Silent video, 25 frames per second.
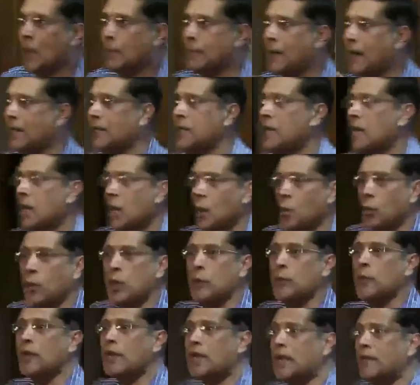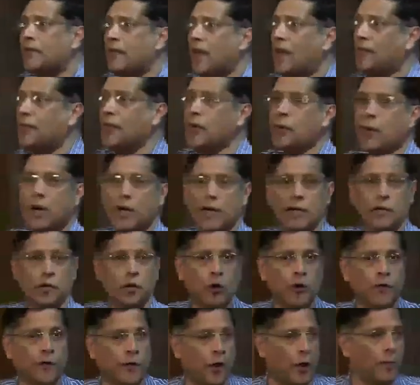but we will give everyone a
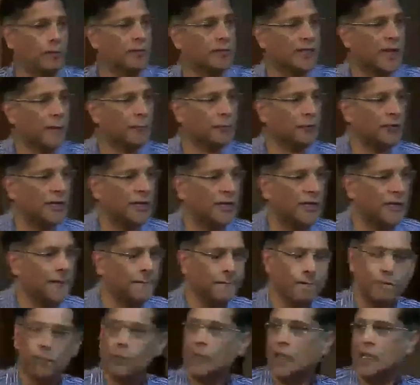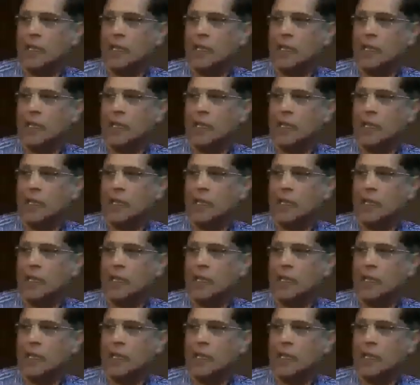uniform subsidy,